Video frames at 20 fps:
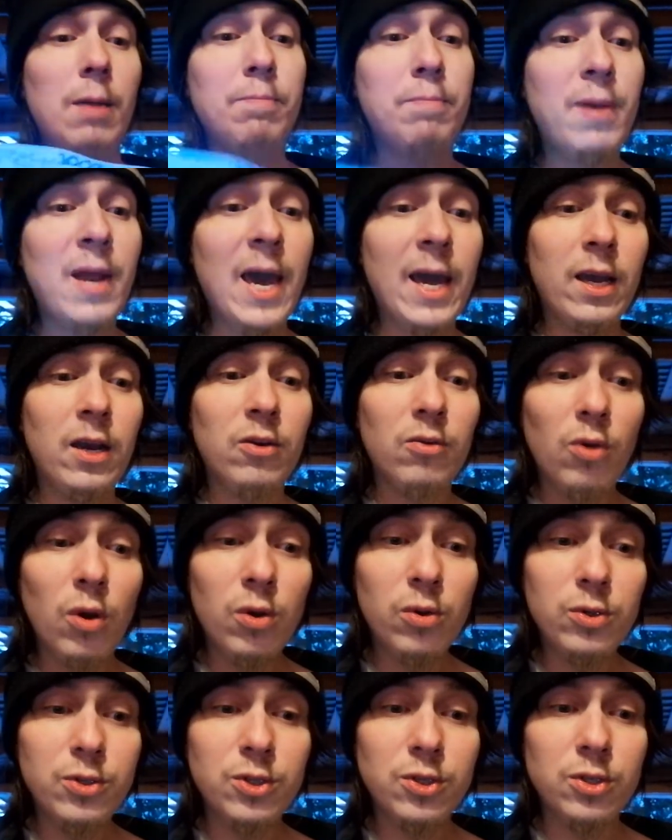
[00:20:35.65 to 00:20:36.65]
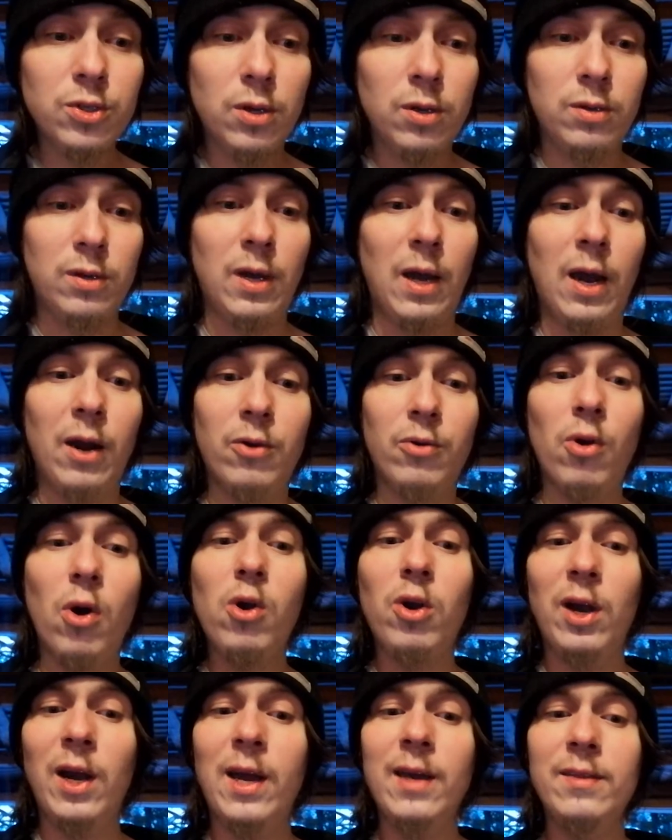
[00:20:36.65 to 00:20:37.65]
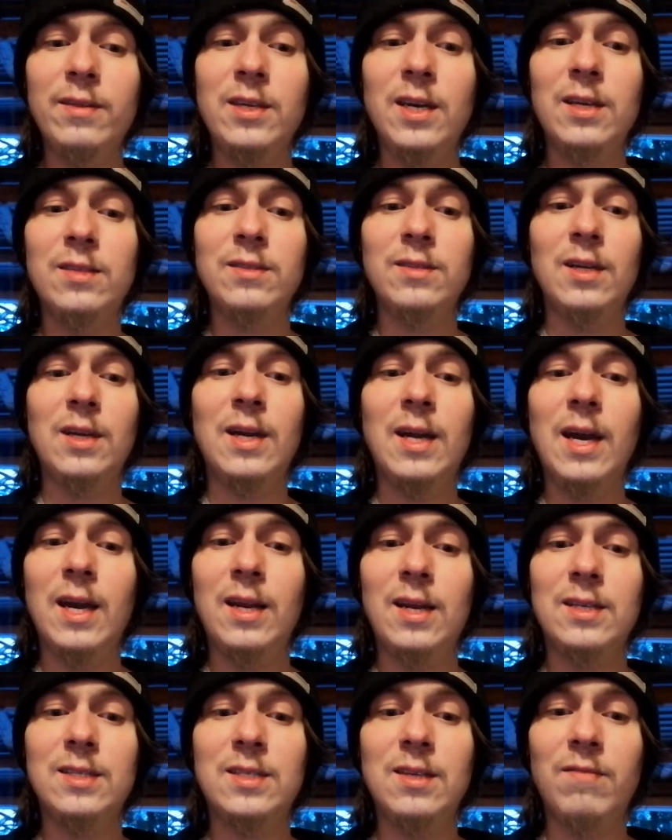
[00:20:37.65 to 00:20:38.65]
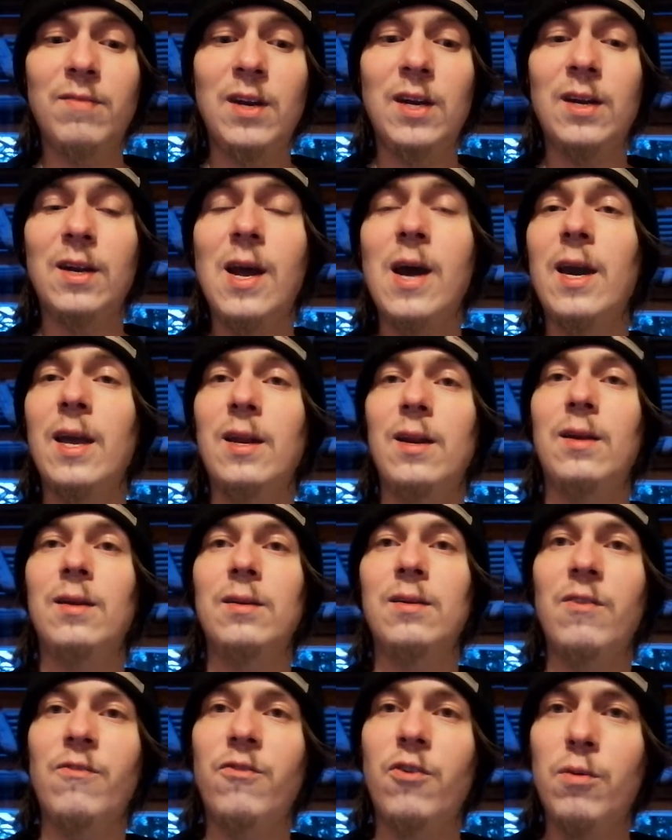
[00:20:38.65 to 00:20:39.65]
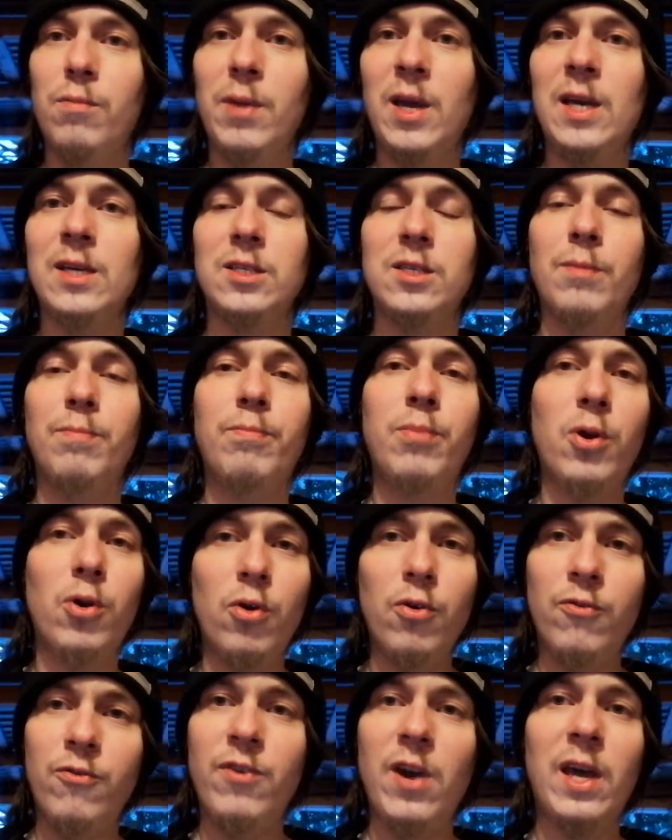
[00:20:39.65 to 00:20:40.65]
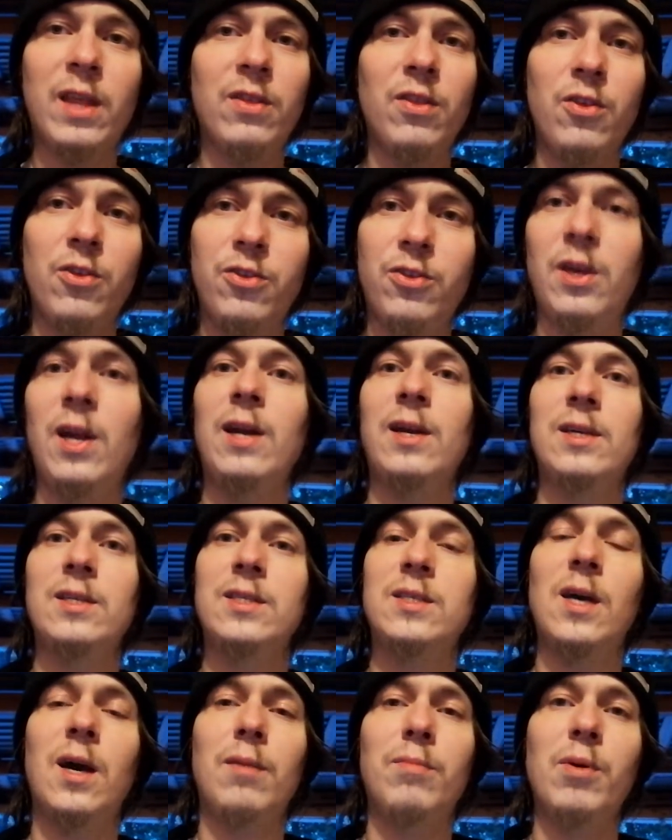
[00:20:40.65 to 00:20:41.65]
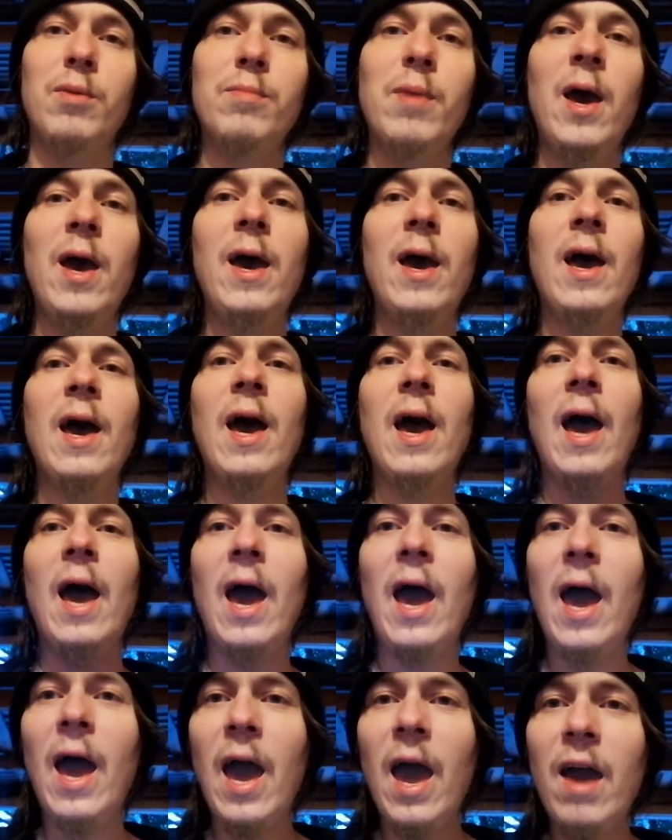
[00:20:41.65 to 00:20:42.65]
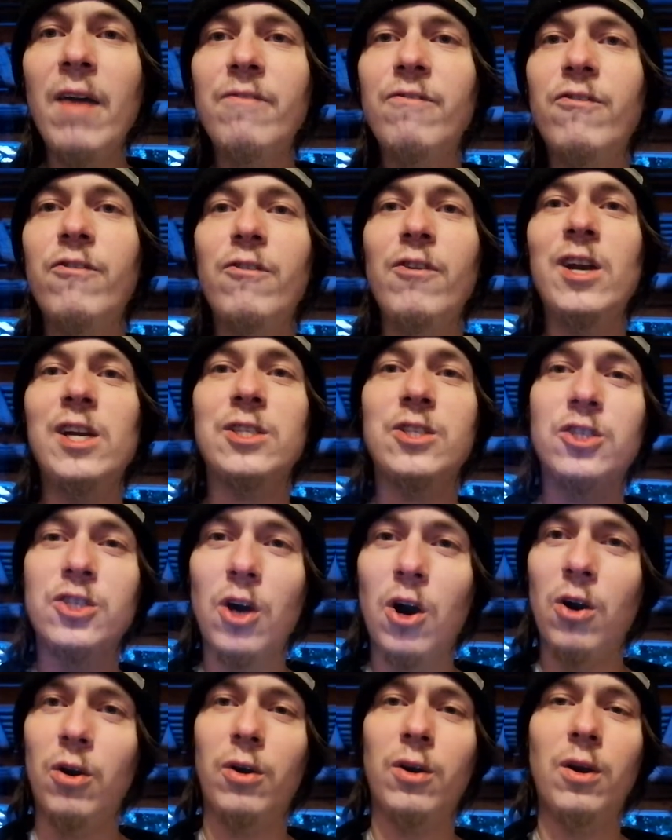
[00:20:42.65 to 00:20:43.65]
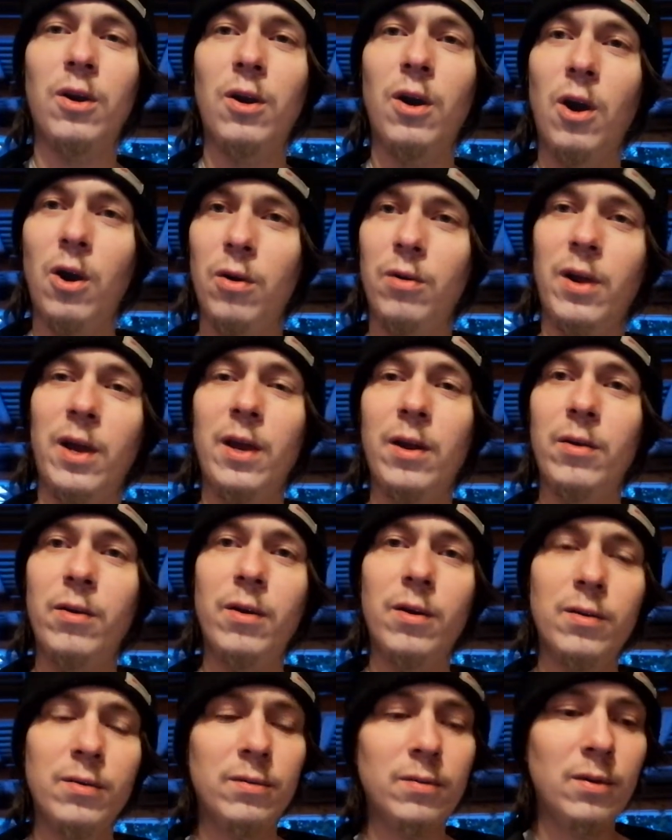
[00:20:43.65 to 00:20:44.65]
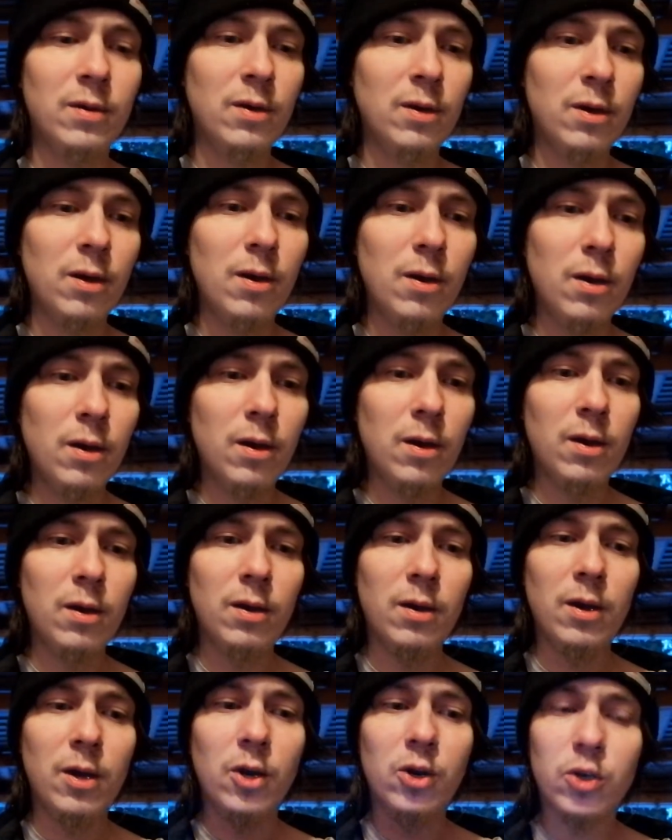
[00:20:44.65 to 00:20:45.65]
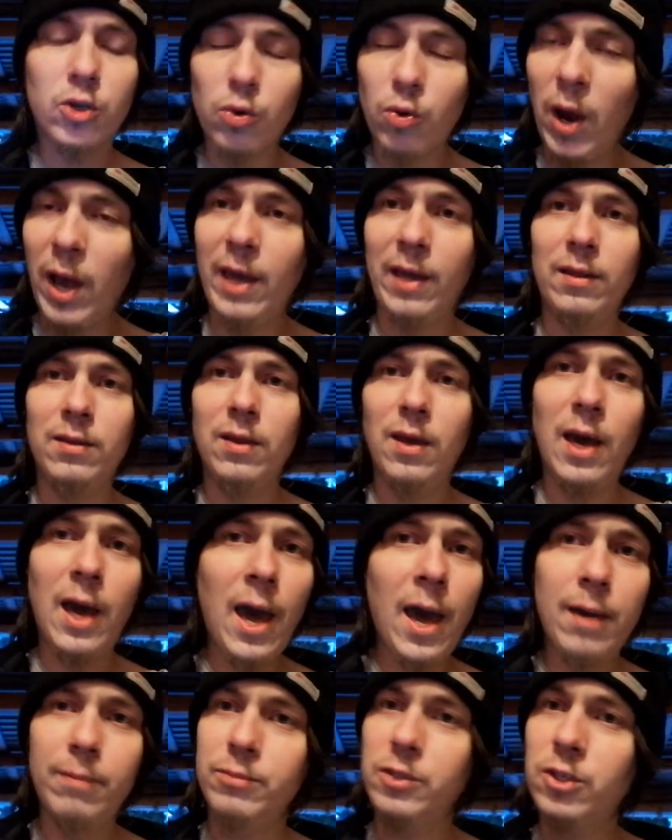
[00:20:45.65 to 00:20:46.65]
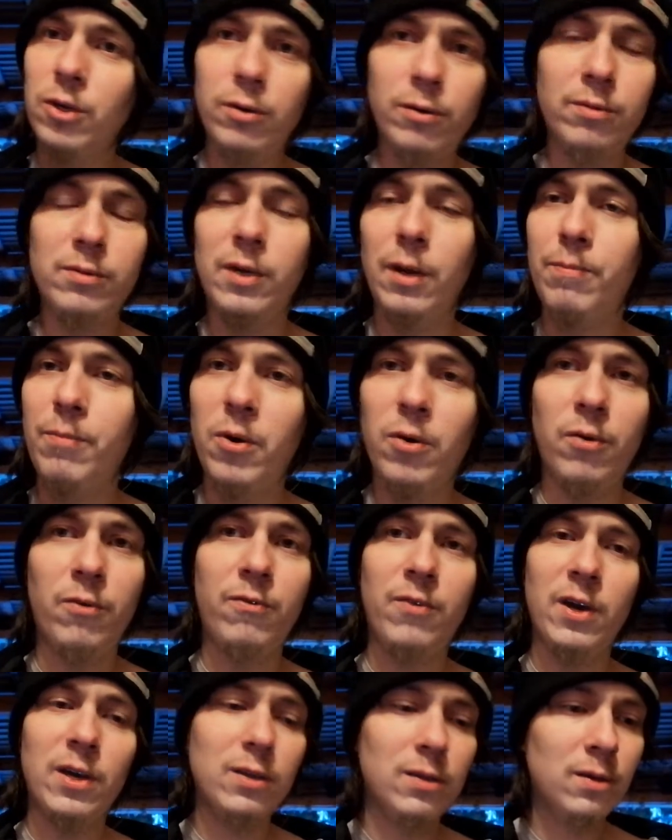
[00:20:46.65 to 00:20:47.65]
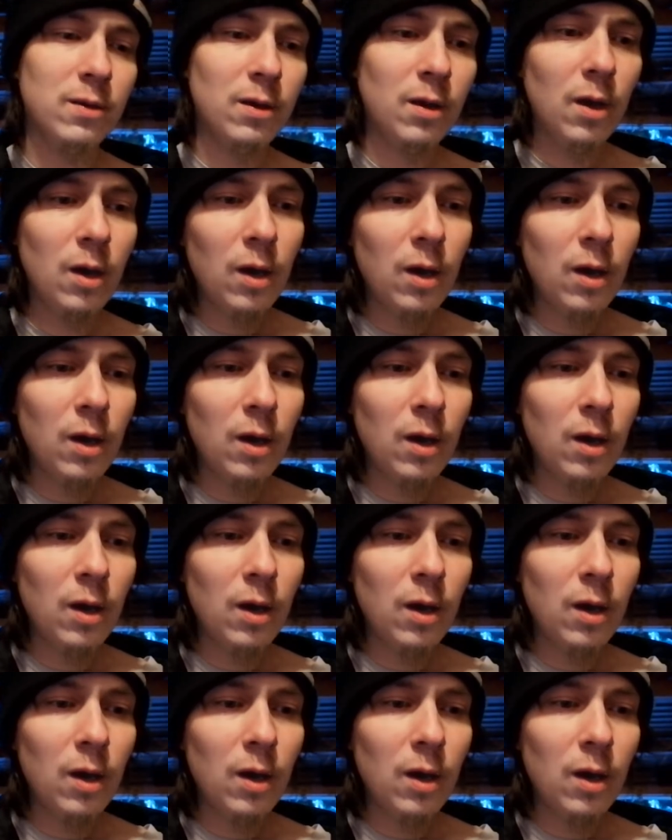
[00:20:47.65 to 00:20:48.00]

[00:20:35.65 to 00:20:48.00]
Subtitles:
Black Rose, a rock legend, 1979, for me is a perfect Thin Lizzy album. Every song on here, great, absolutely perfect.